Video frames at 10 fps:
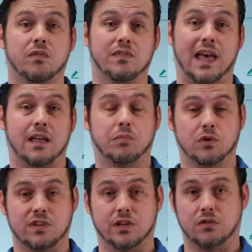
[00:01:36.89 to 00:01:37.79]
that
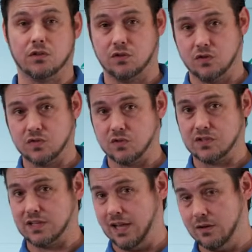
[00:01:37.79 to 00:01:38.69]
particular user's
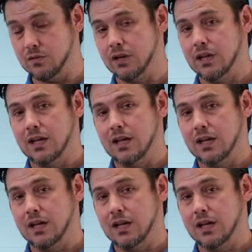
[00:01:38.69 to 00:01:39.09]
account